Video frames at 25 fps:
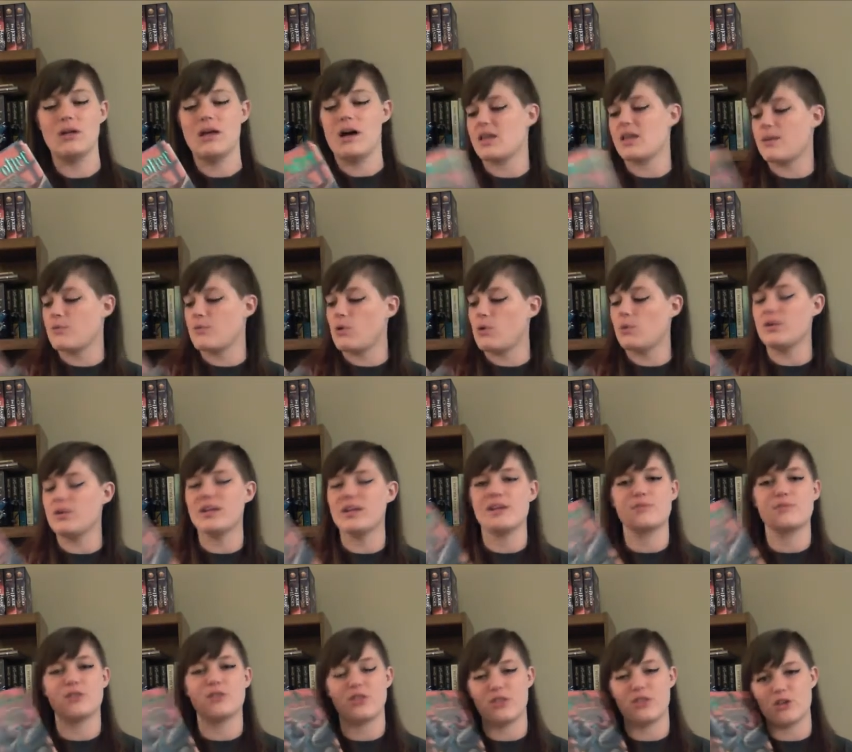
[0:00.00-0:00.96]
And I'm holding
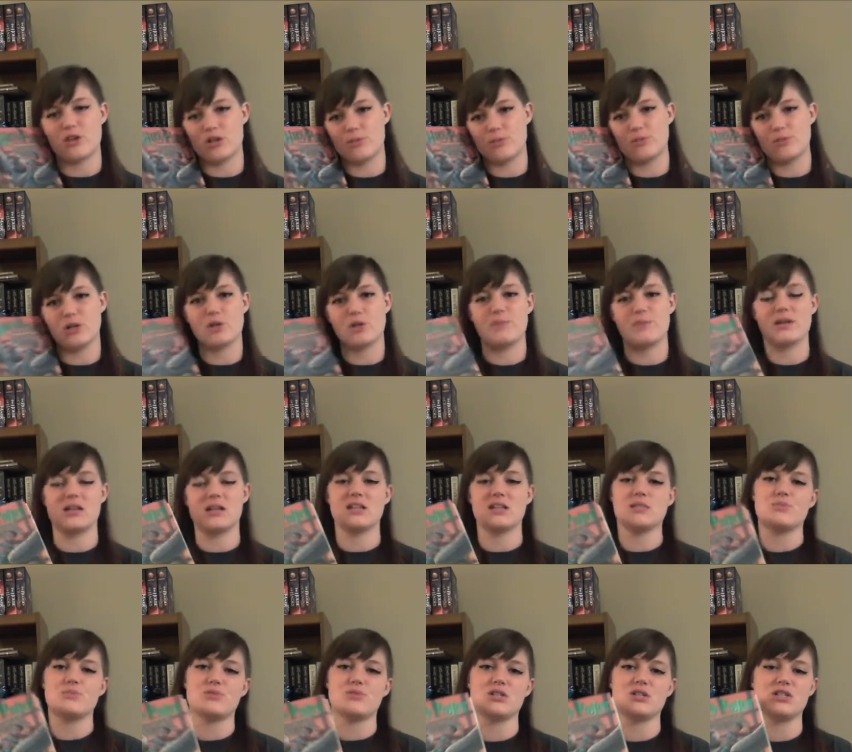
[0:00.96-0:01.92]
up the third book
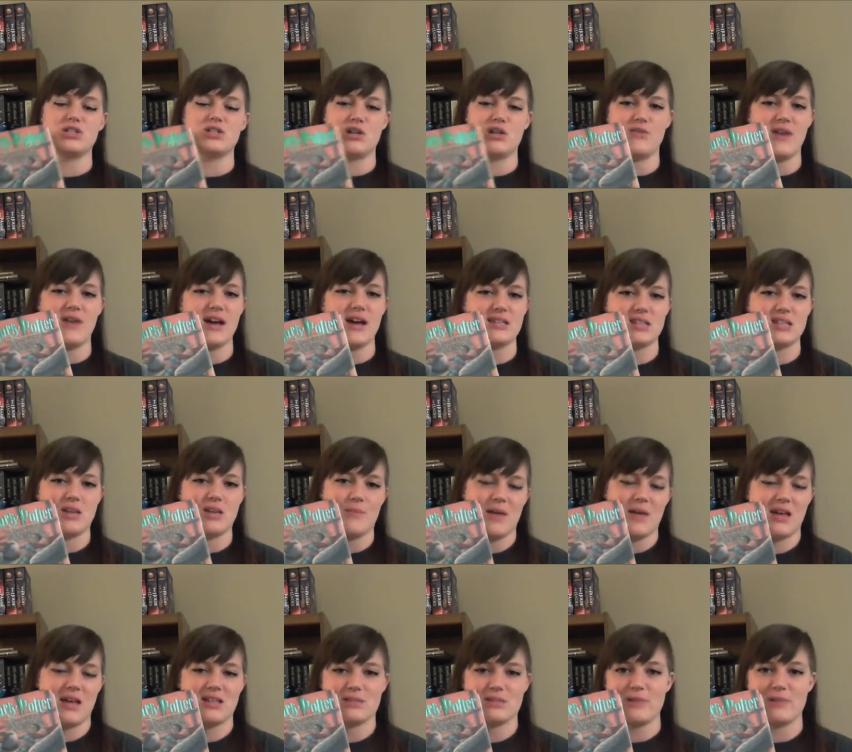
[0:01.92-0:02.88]
because Prisoner of
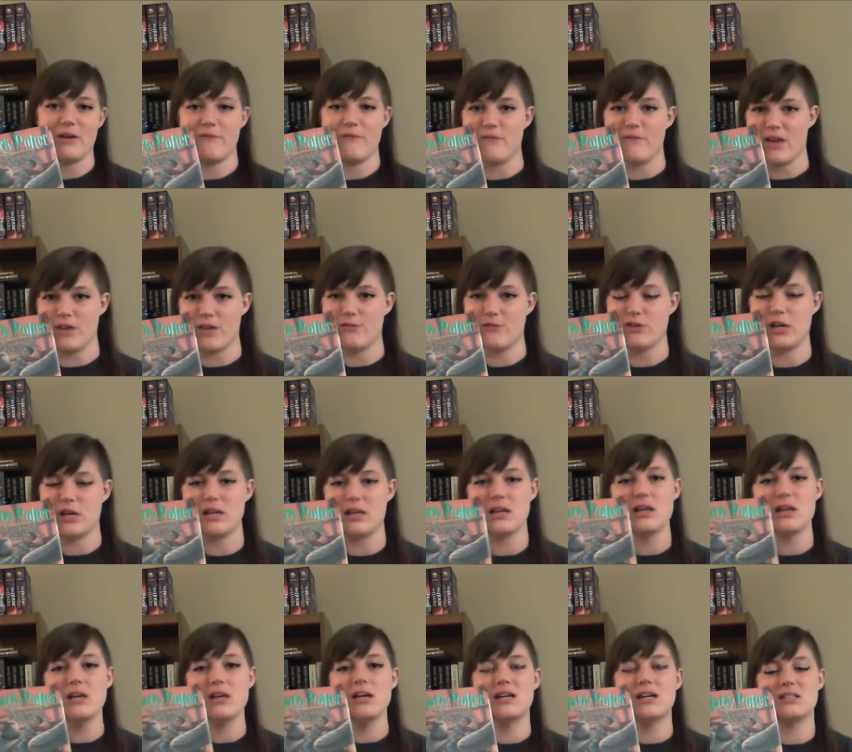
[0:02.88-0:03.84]
Azkaban is my favorite
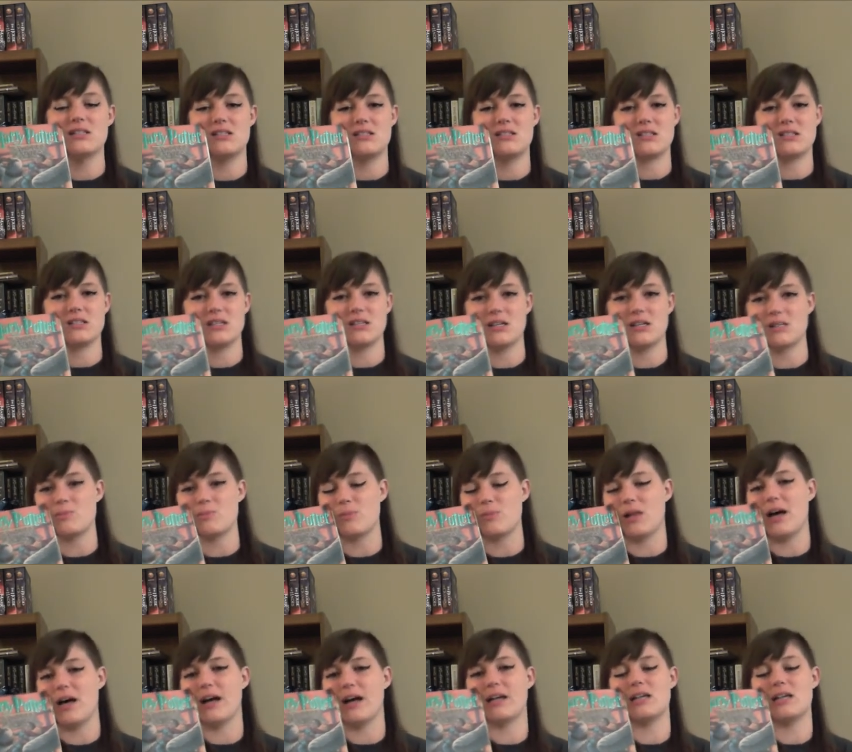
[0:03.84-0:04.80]
and Sirius
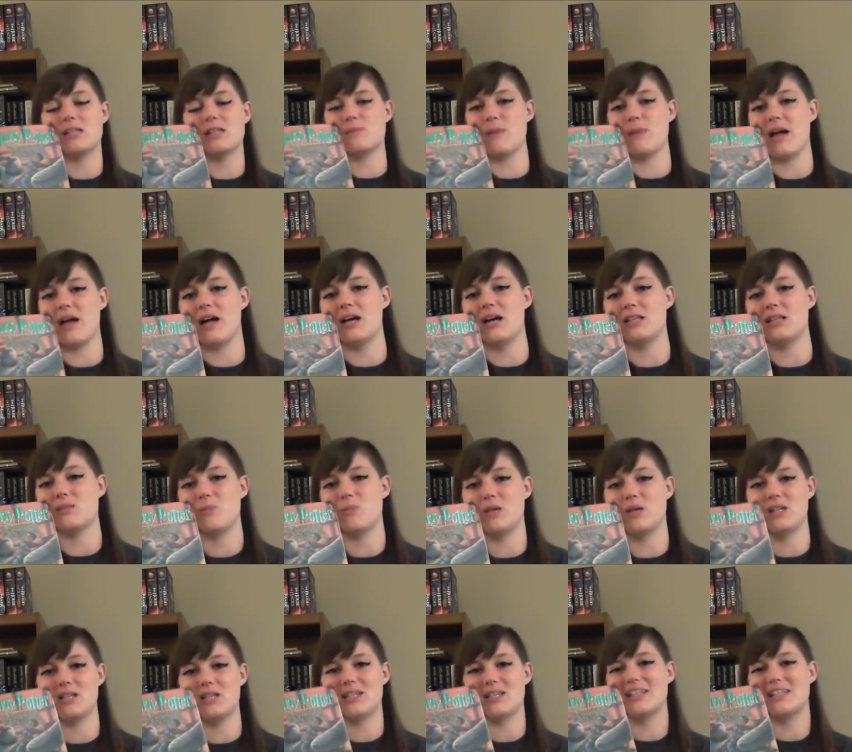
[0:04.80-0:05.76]
Black is my husband.